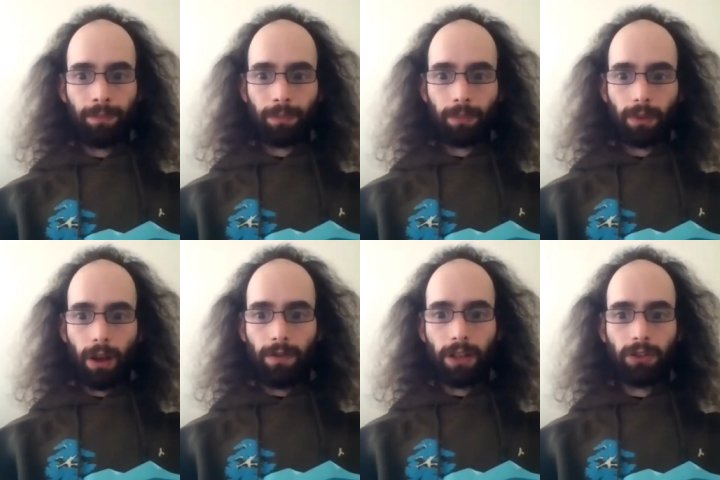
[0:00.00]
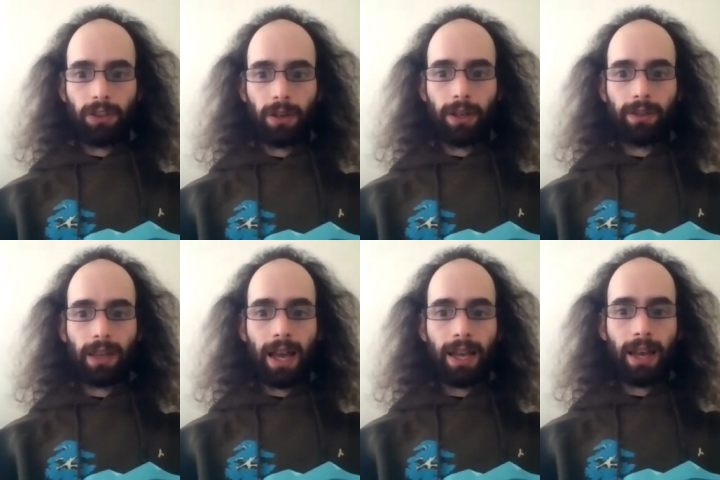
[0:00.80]
a vegetarian
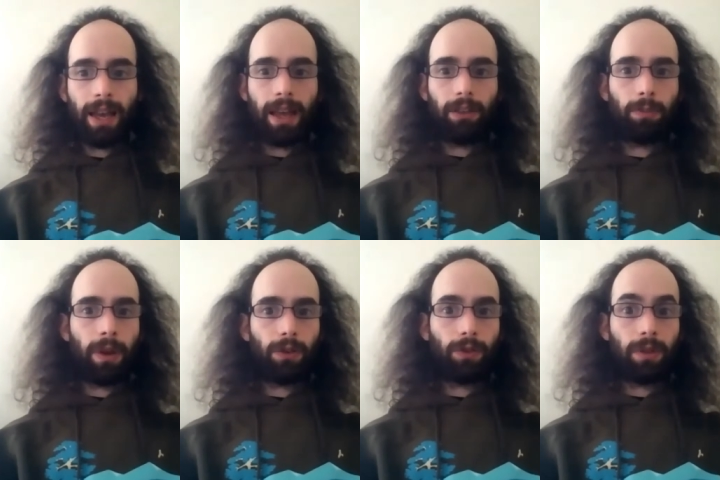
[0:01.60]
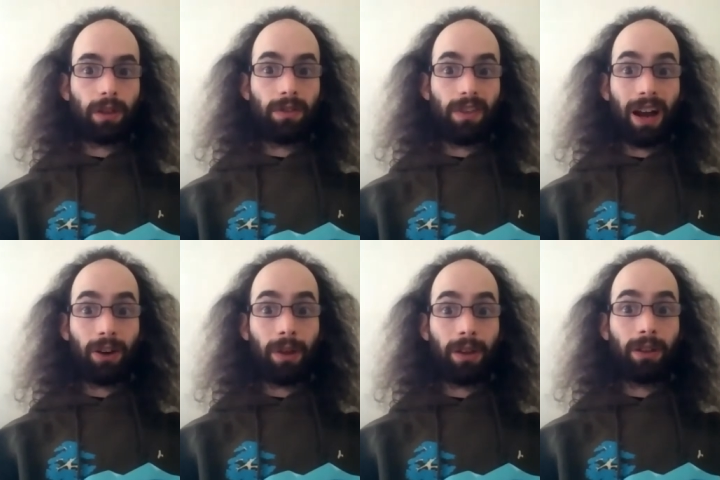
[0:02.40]
diet is better for the
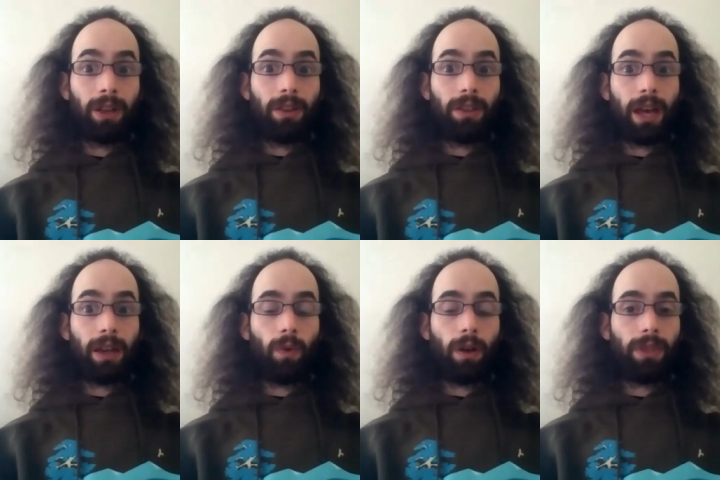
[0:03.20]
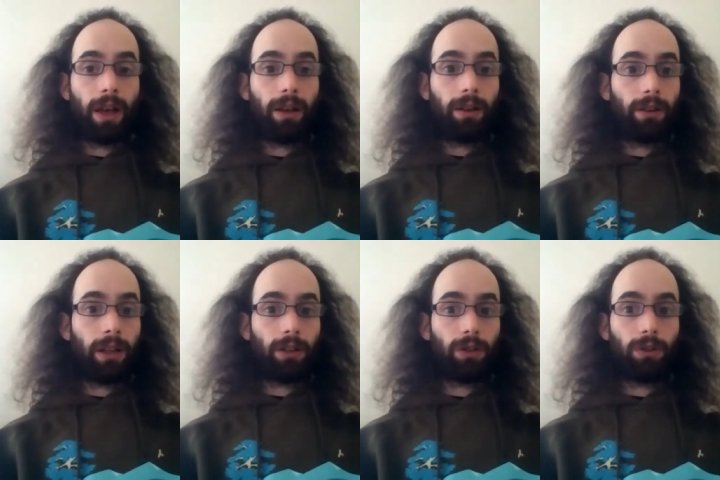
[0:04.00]
environment than one that
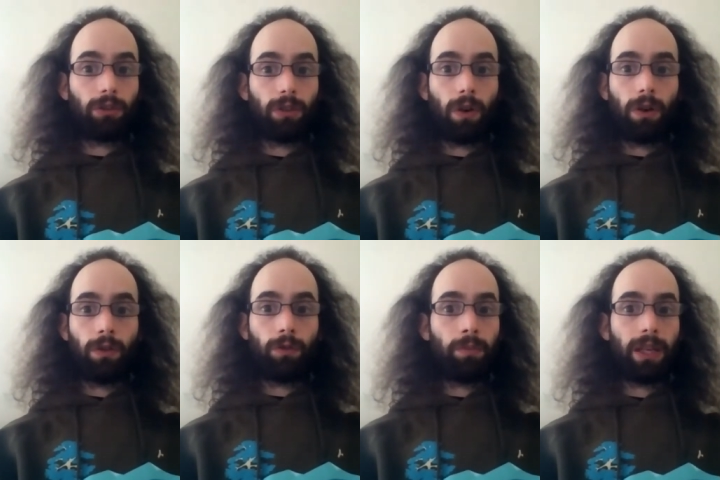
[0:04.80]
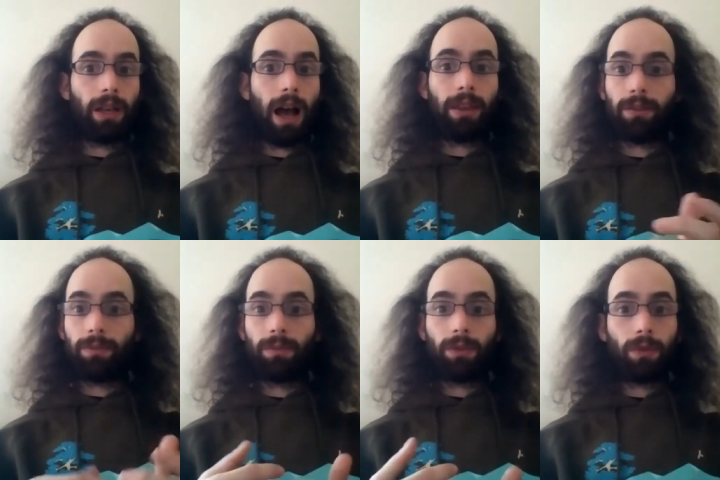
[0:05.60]
includes a lot of meat. And
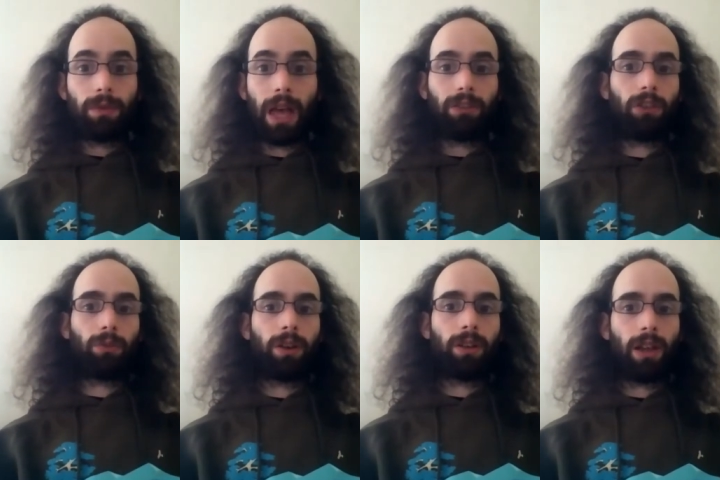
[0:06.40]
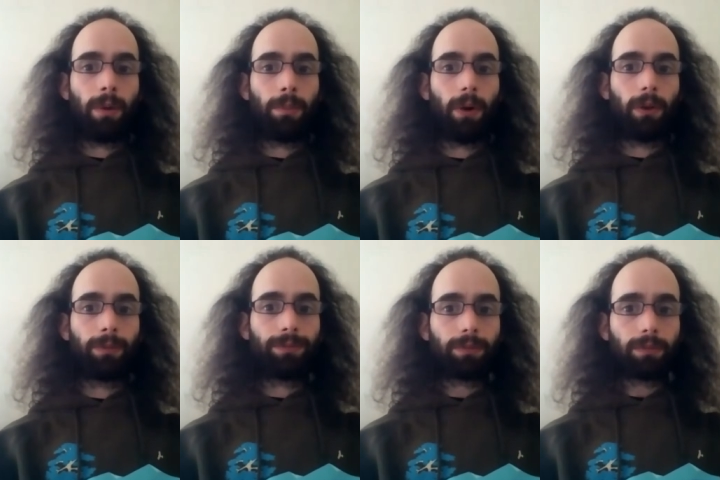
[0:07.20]
that's just one example.
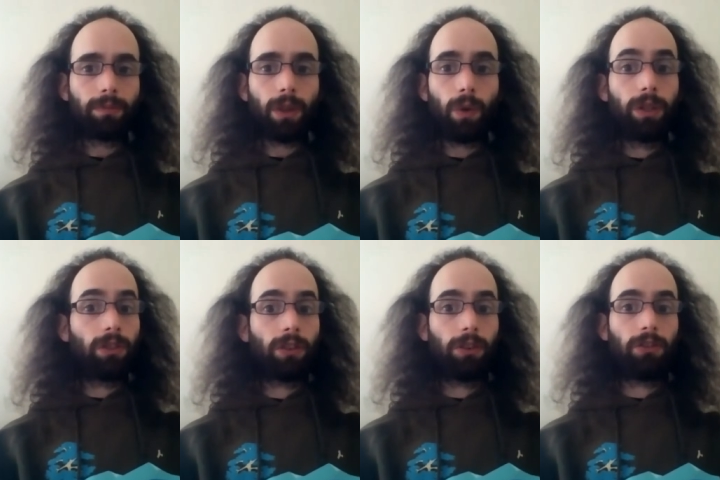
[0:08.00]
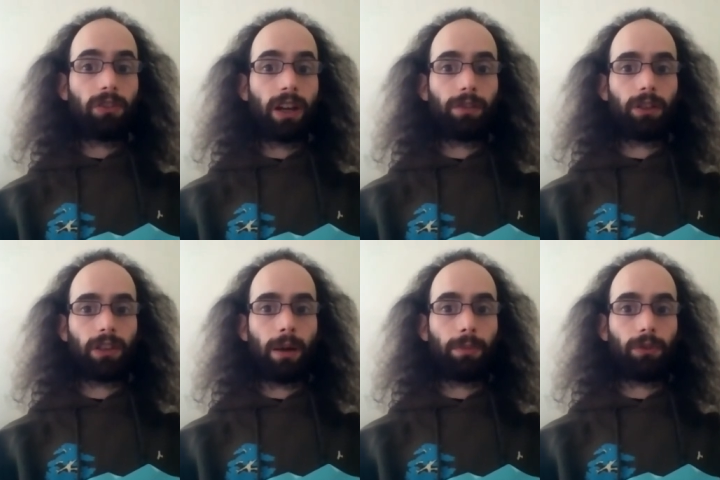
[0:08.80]
We discussed several
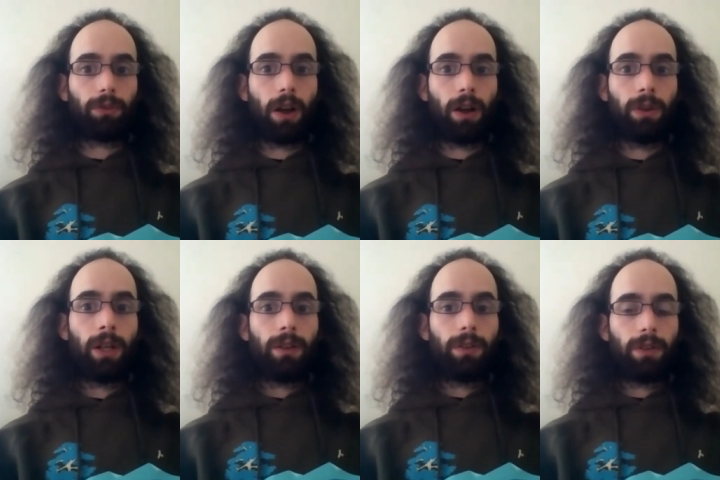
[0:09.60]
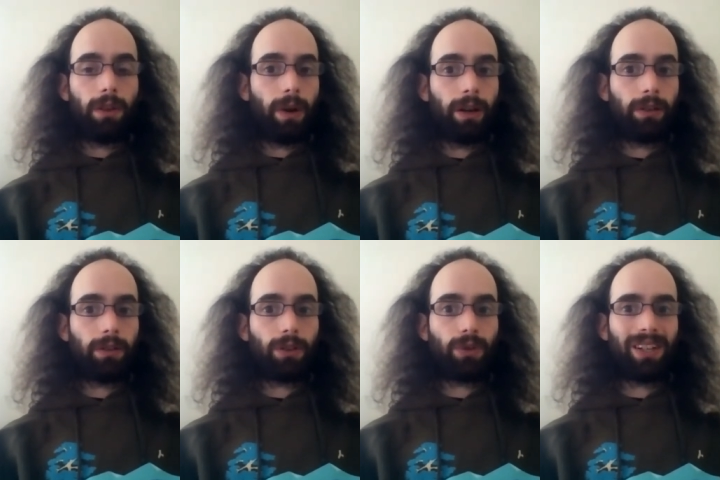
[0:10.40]
examples of how they weren't
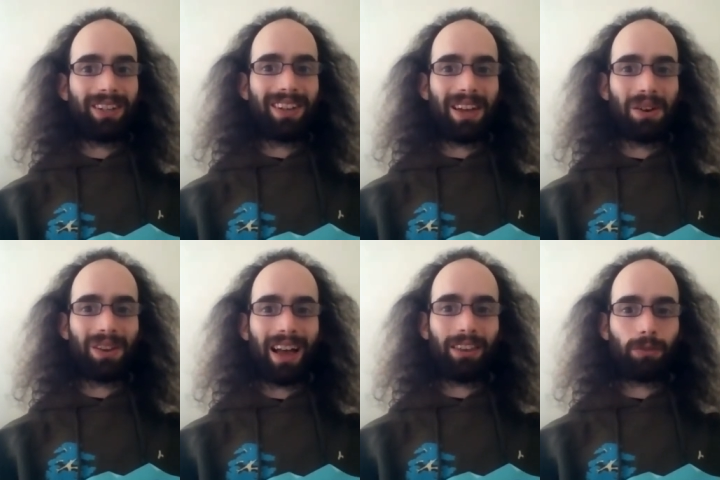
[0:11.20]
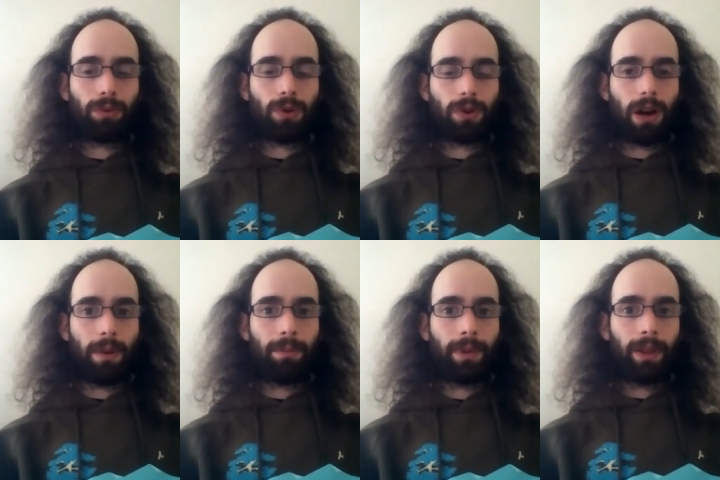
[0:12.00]
green in our last
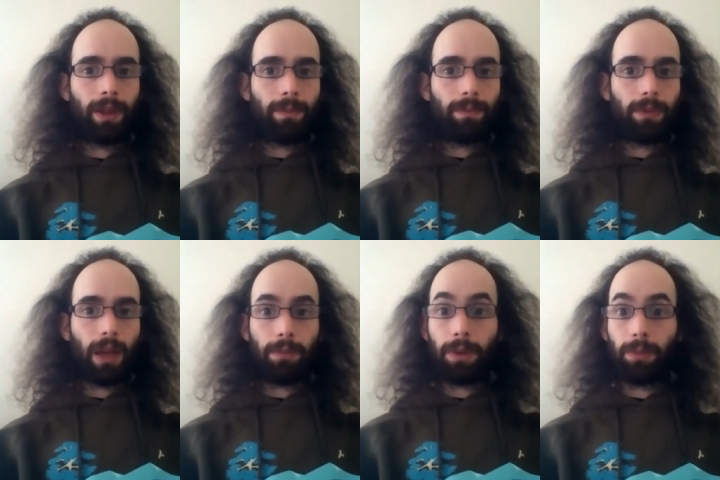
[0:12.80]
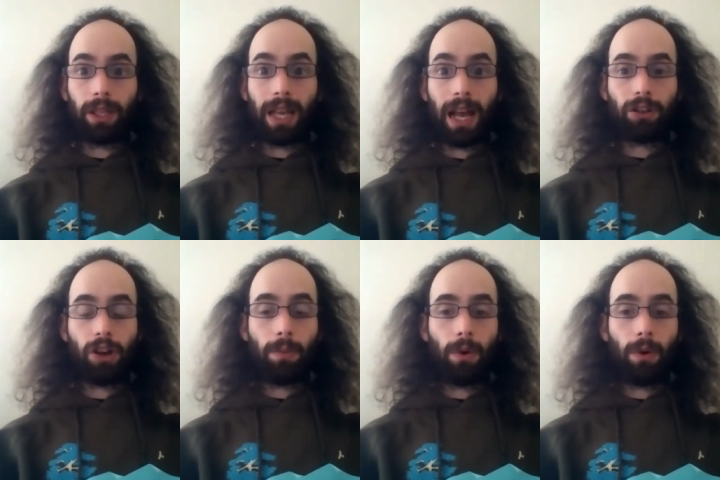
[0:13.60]
program that people can catch
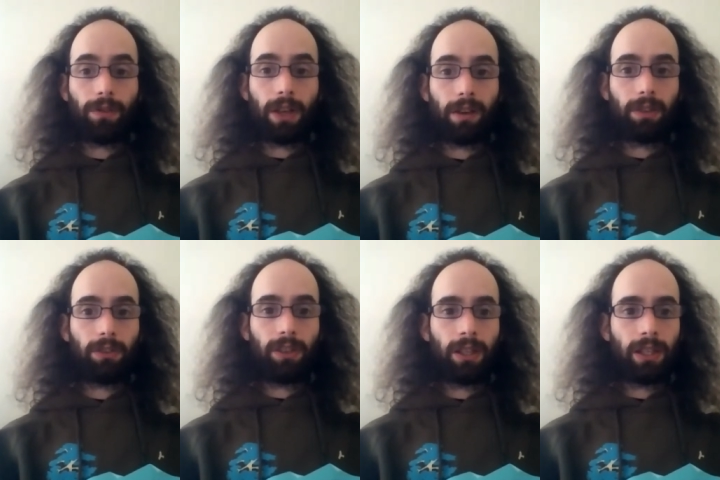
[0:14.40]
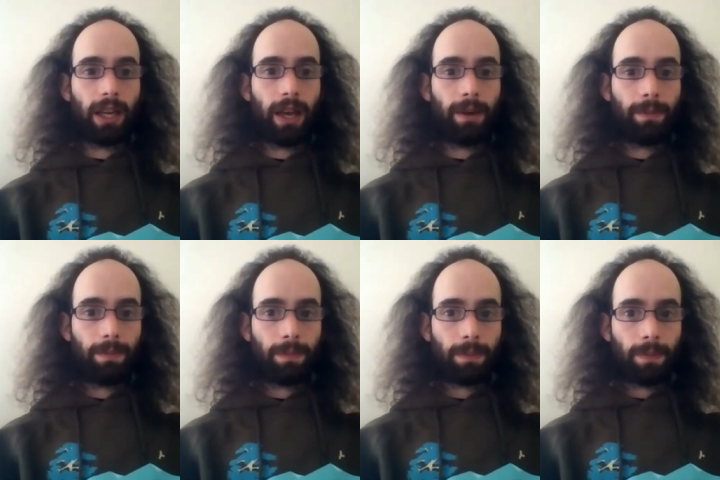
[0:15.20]
up on if they haven't seen it yet. Yeah.